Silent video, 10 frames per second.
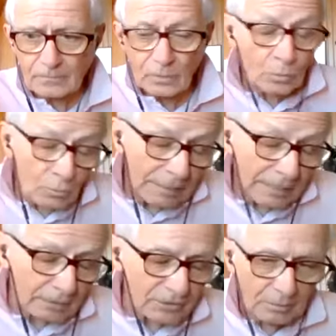who
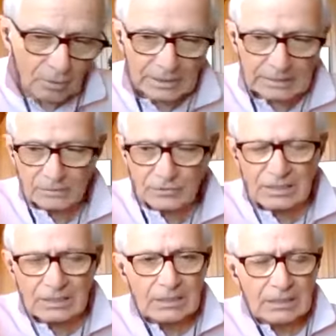barely spoke English.
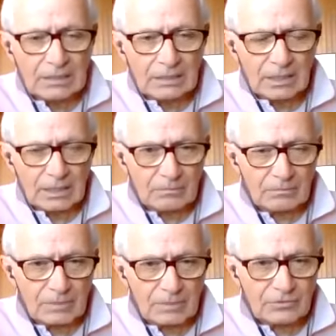
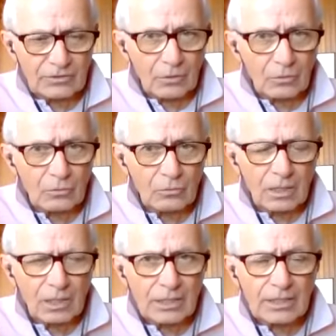So,
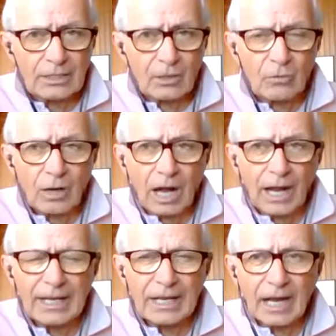
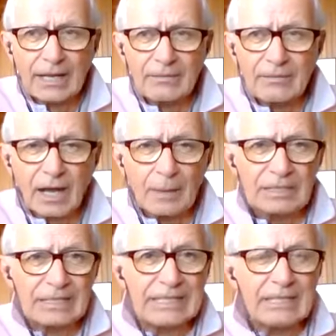I
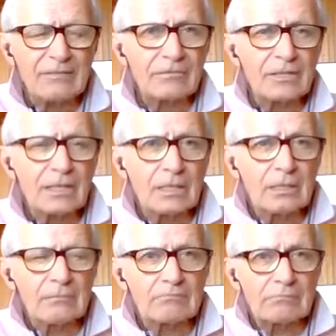believe
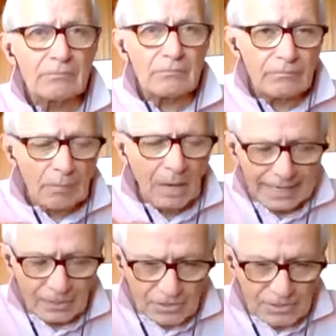my
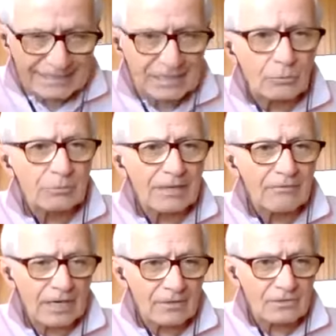intersecting with my
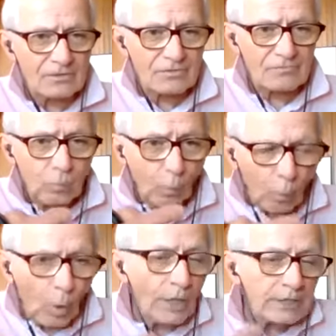father's
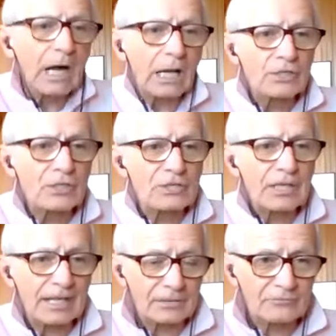one college
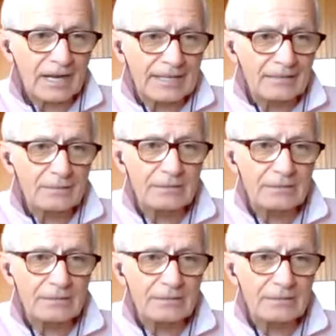educated friend,